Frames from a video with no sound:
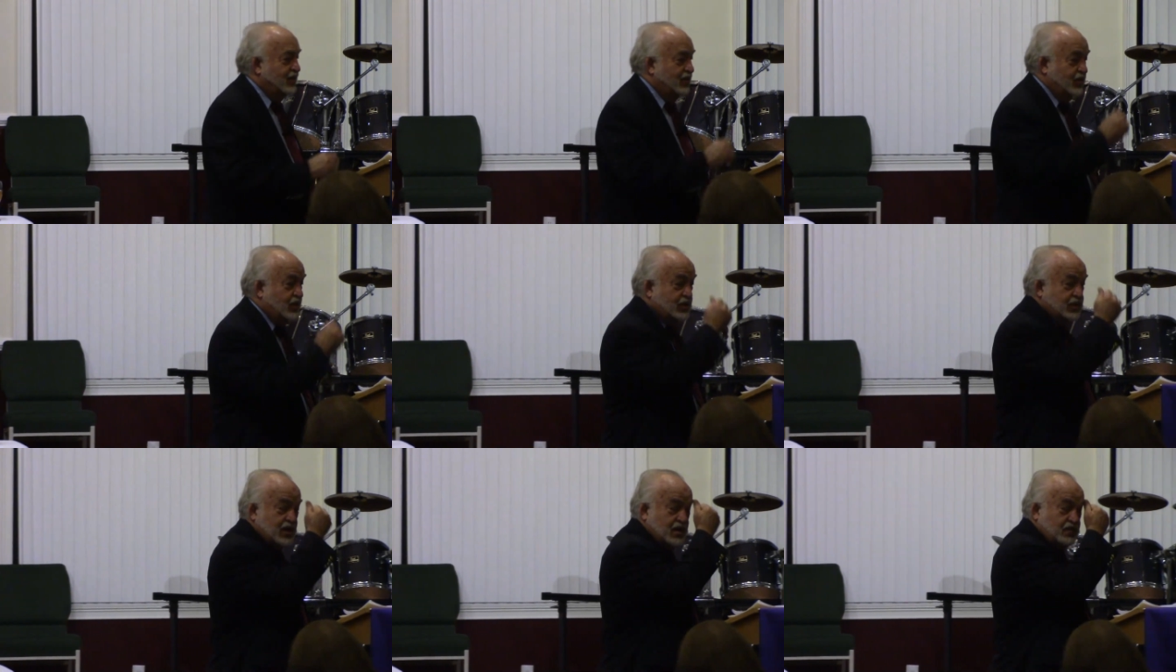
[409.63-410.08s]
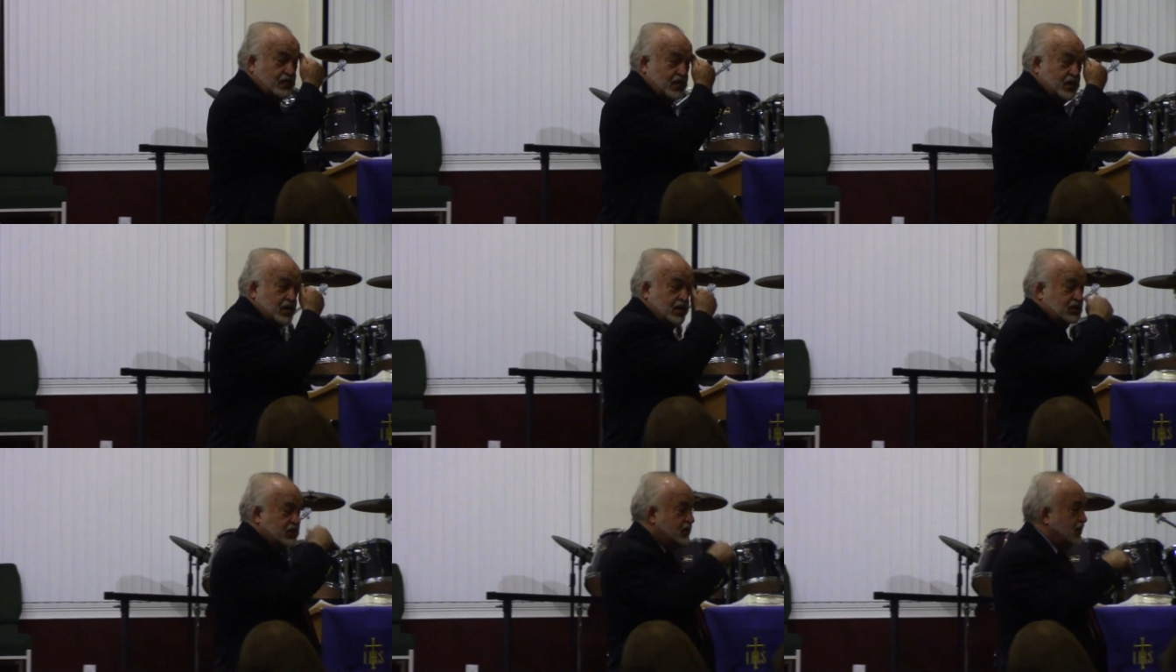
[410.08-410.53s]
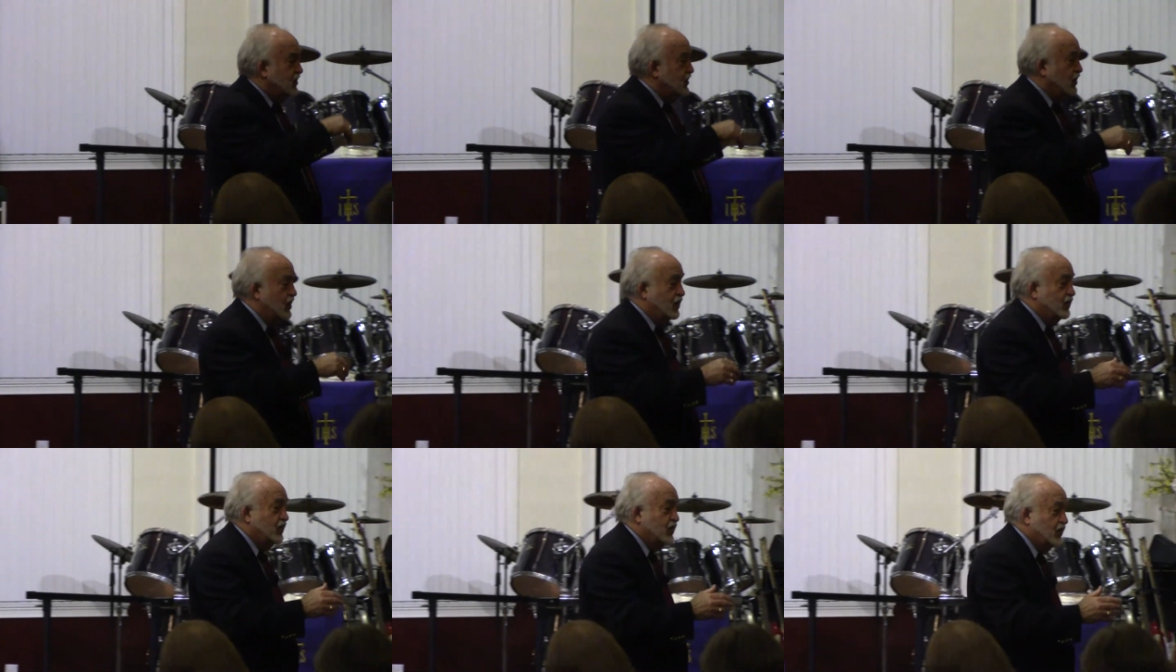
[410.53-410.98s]
The definition
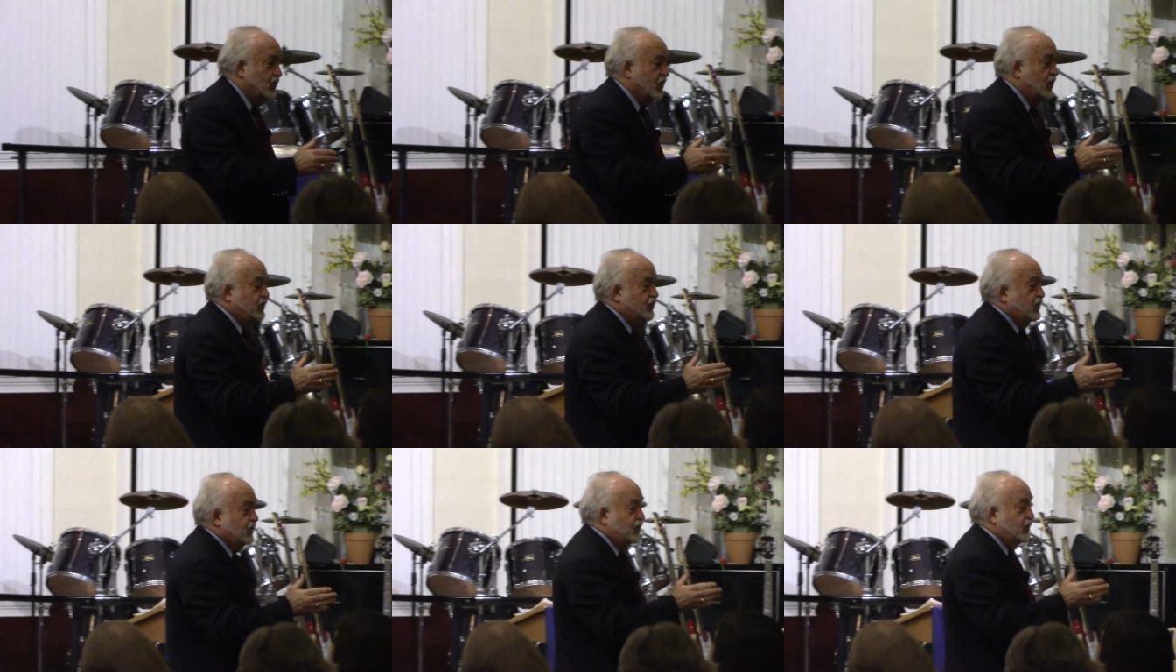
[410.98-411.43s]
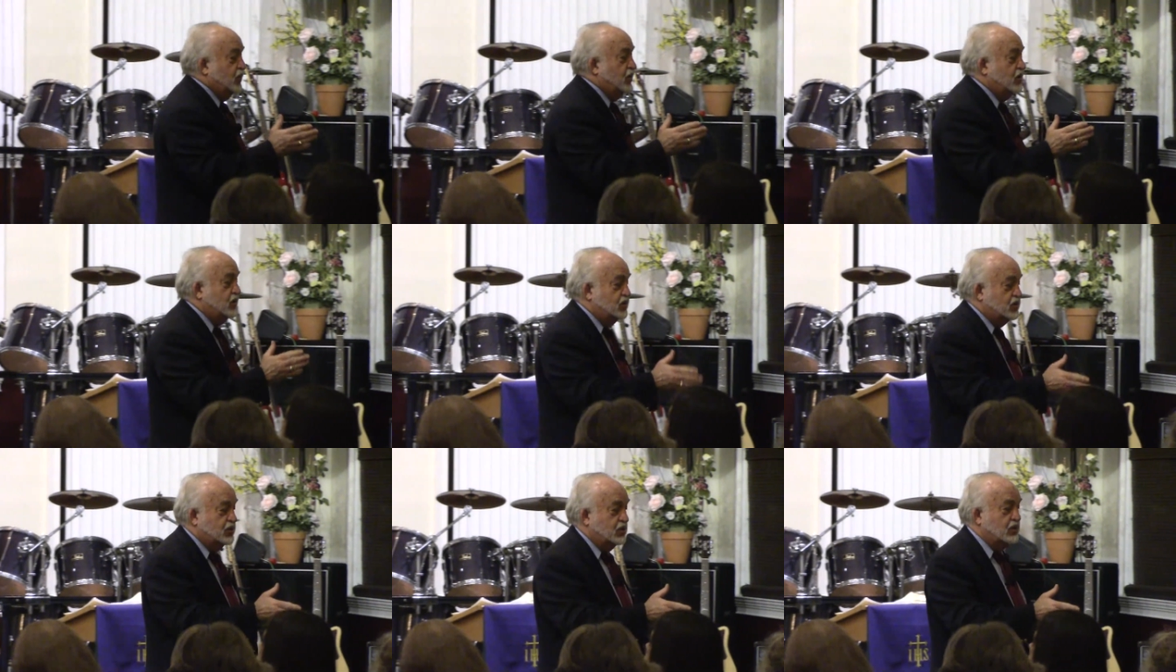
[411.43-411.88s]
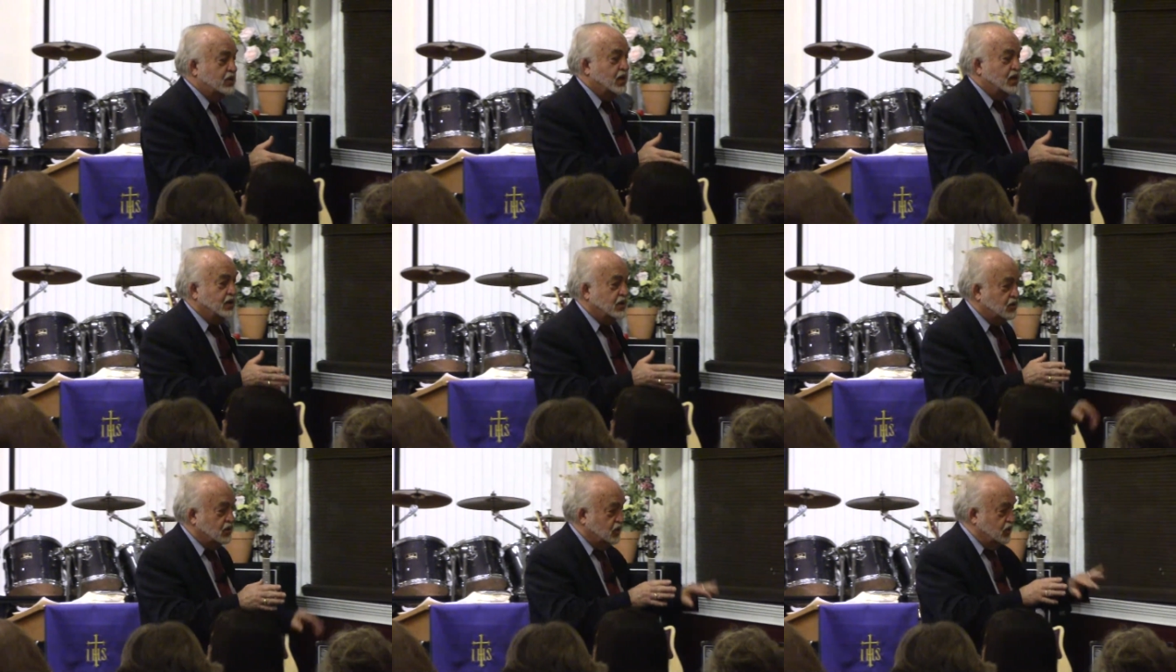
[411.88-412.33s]
of, of a virgin
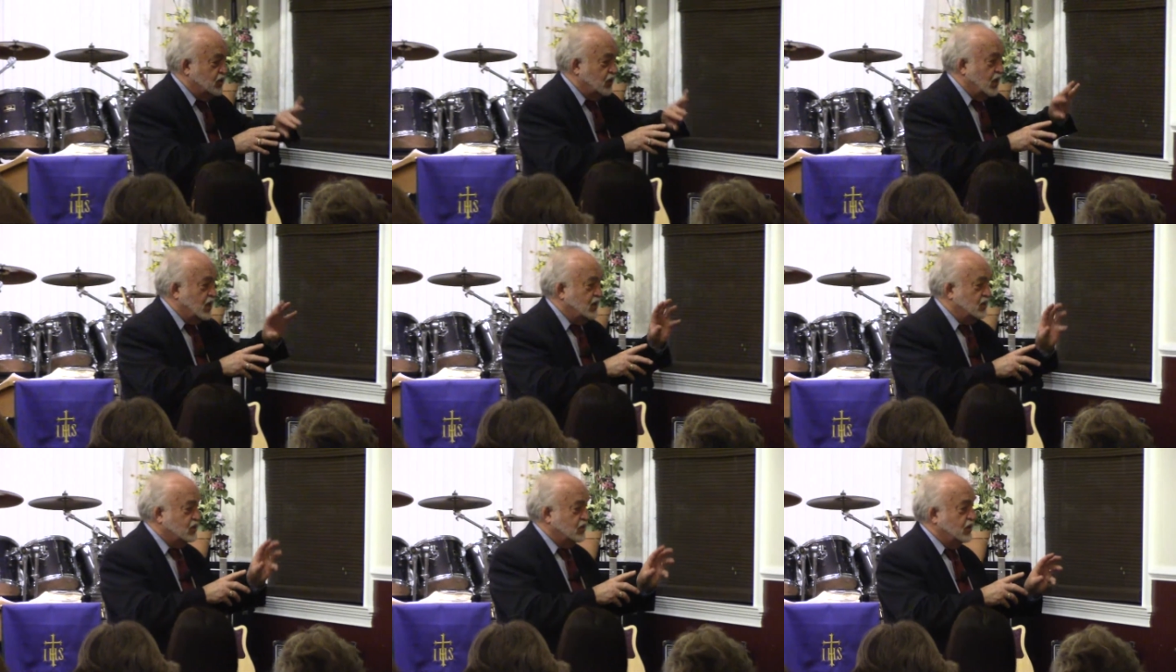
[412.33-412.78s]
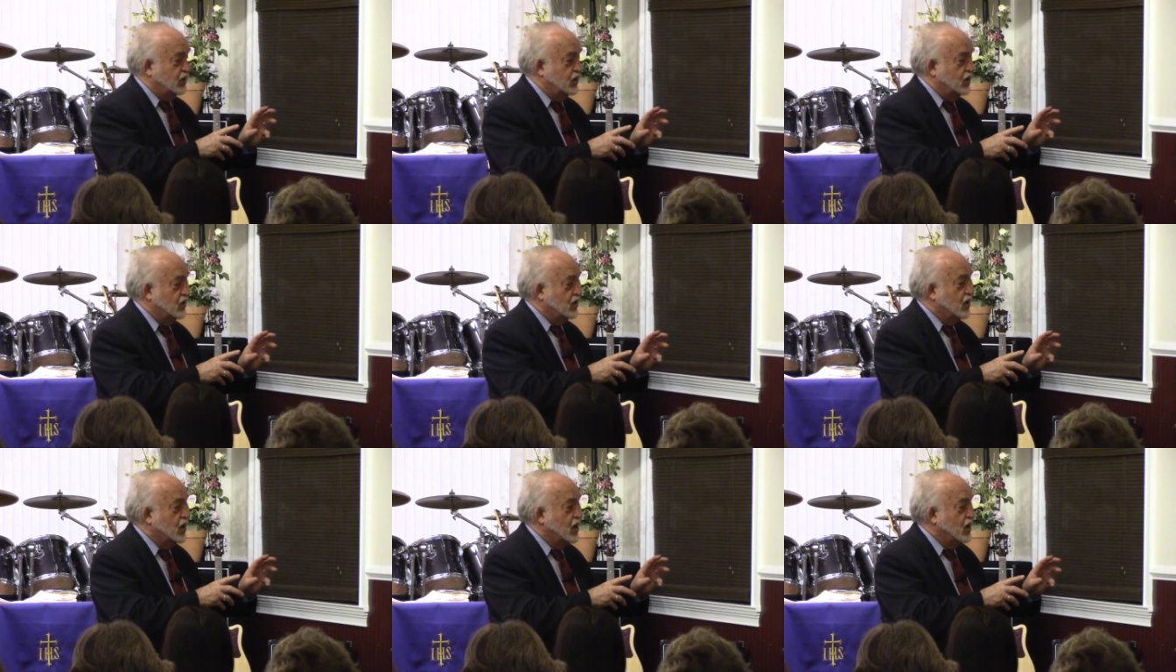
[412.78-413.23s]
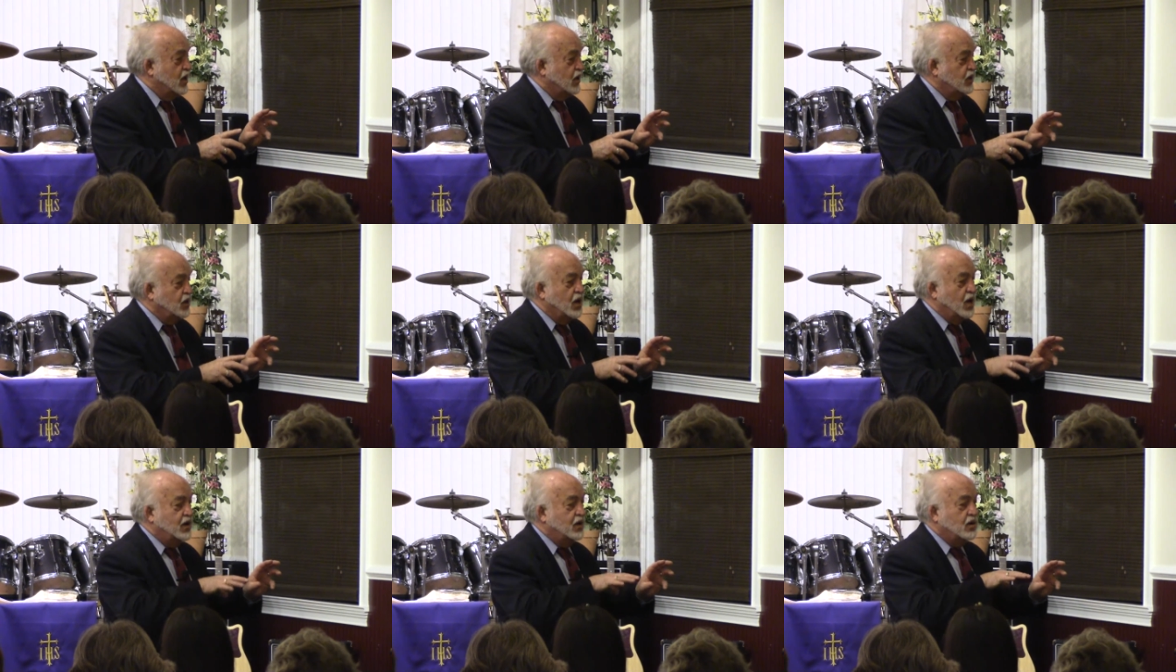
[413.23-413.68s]
that is chaste here,
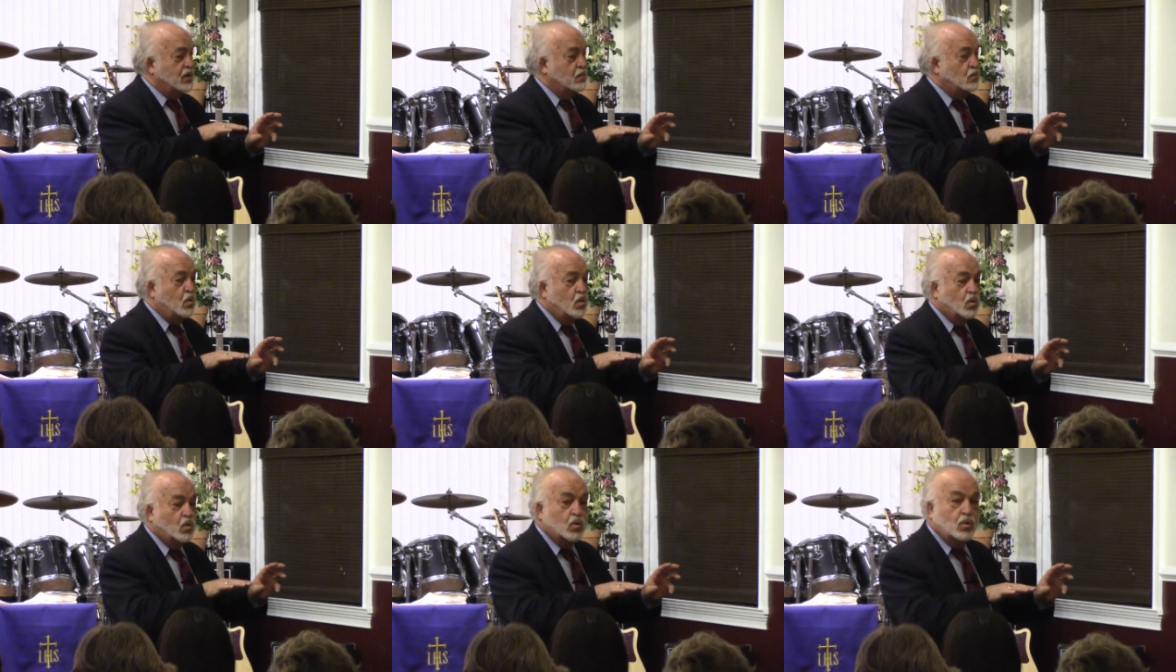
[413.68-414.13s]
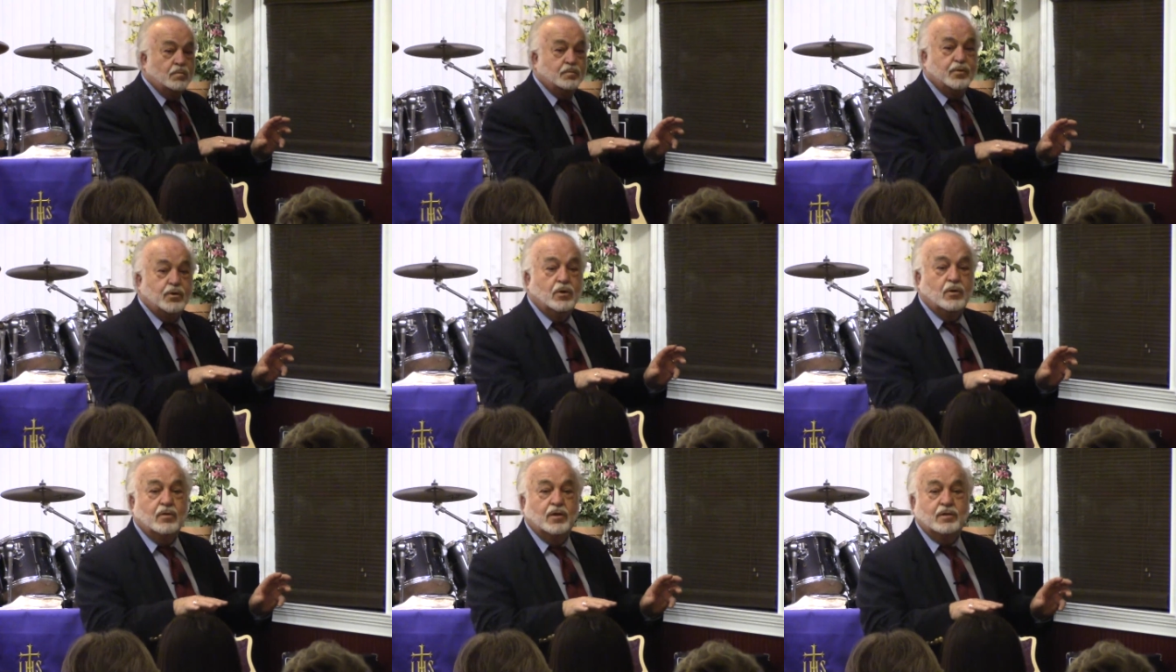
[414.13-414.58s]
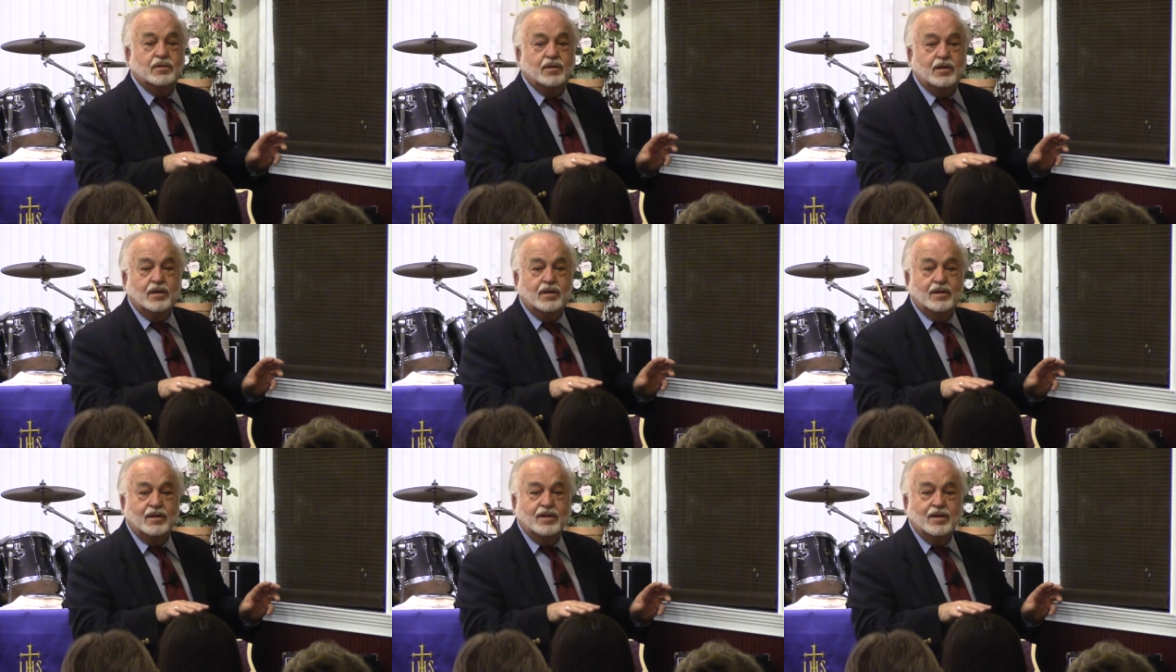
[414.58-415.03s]
not in moral
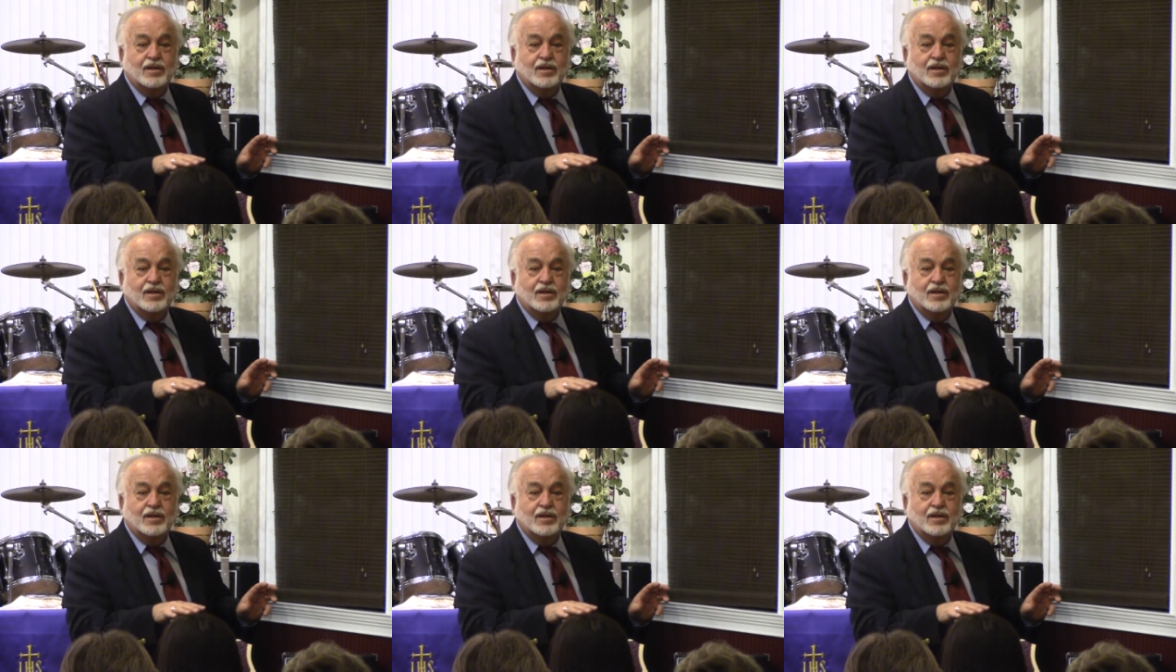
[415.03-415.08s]
purity,